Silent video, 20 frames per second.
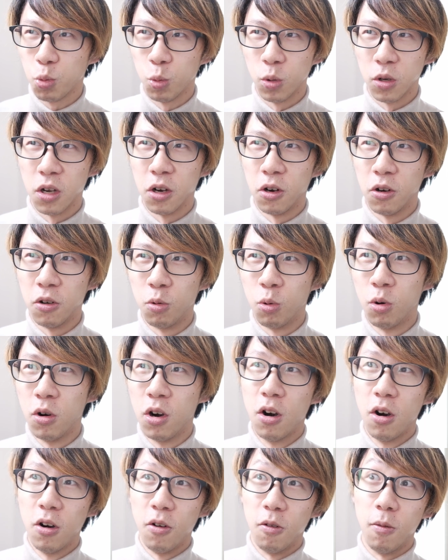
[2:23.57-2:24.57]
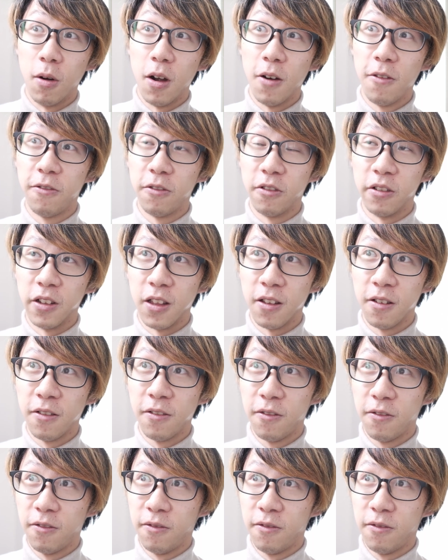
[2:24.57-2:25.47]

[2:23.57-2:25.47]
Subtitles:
would go roughly